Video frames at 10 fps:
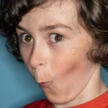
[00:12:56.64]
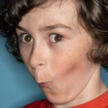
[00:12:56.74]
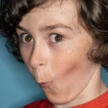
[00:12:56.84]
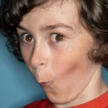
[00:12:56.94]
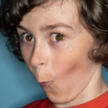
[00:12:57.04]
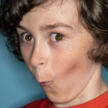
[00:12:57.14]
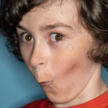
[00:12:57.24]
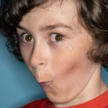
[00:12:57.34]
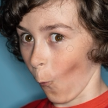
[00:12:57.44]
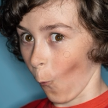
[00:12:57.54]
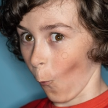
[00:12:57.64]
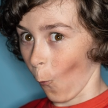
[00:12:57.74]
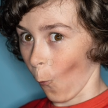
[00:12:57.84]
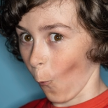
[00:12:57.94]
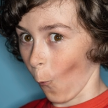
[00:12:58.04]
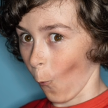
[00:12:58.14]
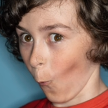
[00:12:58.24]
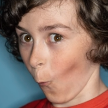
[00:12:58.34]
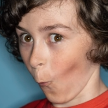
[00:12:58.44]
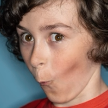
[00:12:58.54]

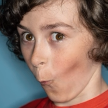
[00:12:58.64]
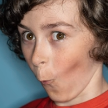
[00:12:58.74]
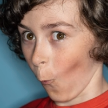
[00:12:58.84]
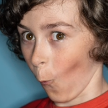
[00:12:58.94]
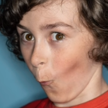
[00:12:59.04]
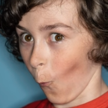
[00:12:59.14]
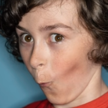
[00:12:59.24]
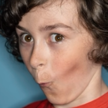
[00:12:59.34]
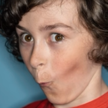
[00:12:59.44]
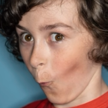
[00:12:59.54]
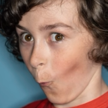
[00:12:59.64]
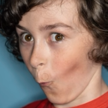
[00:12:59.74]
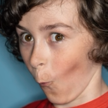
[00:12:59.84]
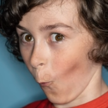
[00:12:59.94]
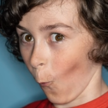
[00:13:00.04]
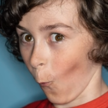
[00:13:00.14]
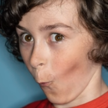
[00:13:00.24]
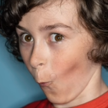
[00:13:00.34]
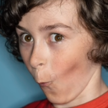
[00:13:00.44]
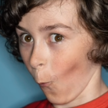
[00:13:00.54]

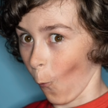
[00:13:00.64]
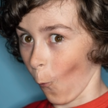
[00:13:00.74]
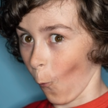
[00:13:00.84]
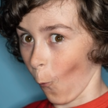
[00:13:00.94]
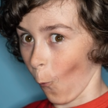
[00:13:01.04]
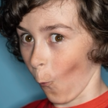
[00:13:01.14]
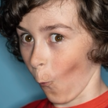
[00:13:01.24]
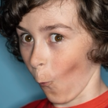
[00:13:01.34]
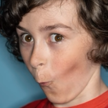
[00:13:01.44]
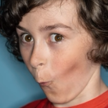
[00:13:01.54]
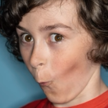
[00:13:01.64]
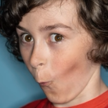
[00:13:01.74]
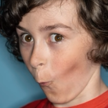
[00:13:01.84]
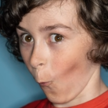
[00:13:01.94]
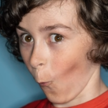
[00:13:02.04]
Nobody speaks.